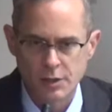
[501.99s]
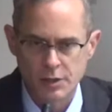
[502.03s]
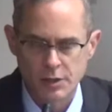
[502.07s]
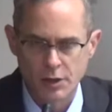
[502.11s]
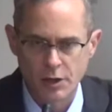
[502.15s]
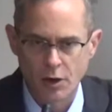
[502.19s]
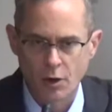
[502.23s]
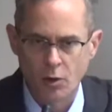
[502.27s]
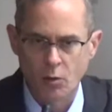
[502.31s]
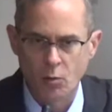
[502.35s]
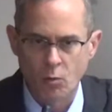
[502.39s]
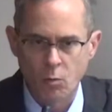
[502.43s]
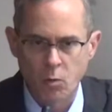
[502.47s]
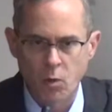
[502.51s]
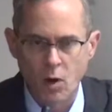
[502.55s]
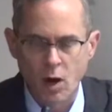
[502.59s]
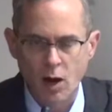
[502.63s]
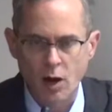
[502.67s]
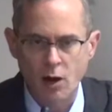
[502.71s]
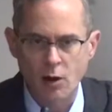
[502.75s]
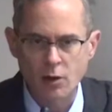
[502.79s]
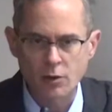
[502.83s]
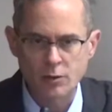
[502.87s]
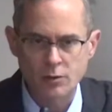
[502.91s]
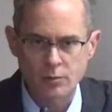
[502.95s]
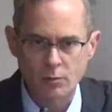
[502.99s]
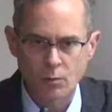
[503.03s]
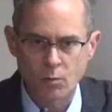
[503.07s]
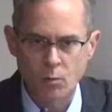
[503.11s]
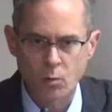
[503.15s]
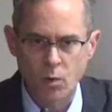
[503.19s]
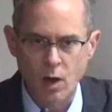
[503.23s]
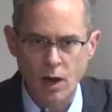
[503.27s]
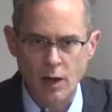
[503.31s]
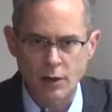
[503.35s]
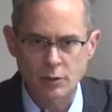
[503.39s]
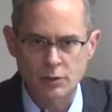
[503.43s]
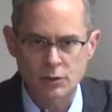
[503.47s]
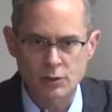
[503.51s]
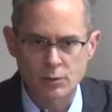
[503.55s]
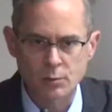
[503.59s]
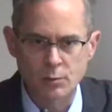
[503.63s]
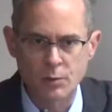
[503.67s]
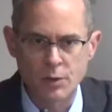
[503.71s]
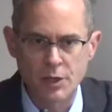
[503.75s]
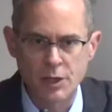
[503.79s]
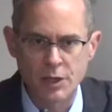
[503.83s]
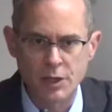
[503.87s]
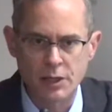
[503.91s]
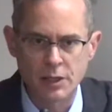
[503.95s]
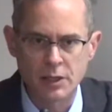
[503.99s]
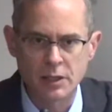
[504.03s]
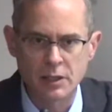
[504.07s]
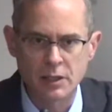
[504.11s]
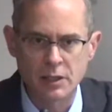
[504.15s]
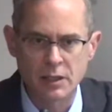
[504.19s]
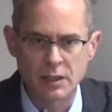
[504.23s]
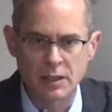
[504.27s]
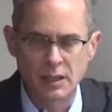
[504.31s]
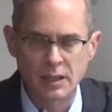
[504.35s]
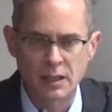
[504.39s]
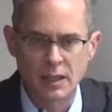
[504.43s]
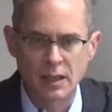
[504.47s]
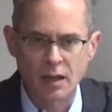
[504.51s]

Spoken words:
whilst we